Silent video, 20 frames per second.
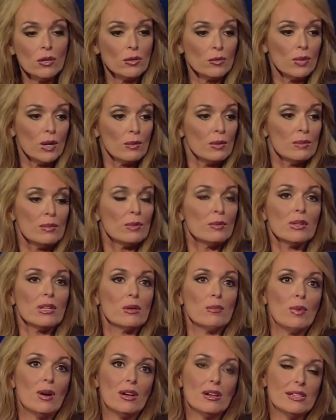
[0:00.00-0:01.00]
What women
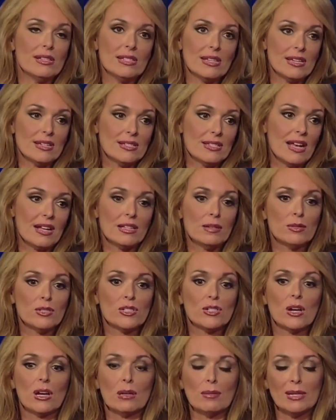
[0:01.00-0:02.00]
really want is exactly what
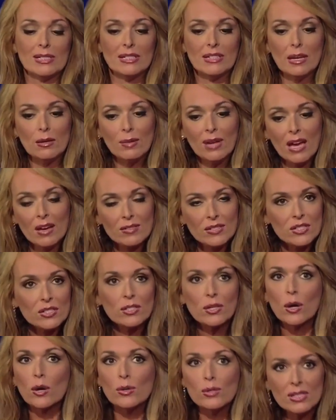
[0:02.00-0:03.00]
you're talking about today. We have
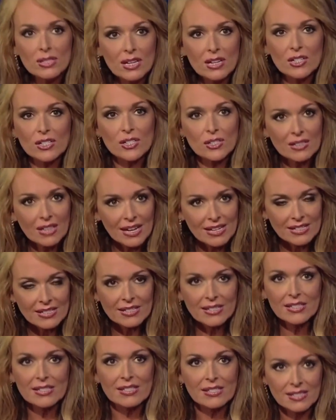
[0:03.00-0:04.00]
so
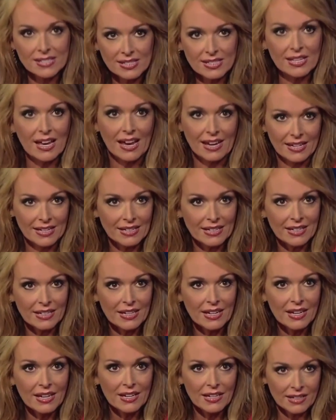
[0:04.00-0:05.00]
sexualized this society
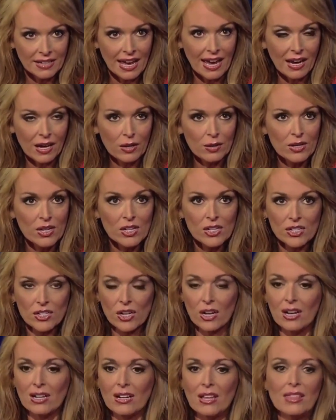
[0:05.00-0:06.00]
now, right.
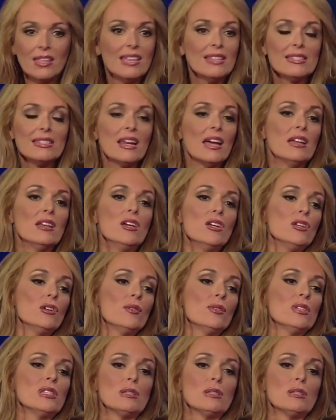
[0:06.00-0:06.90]
Sean. It's not, you know,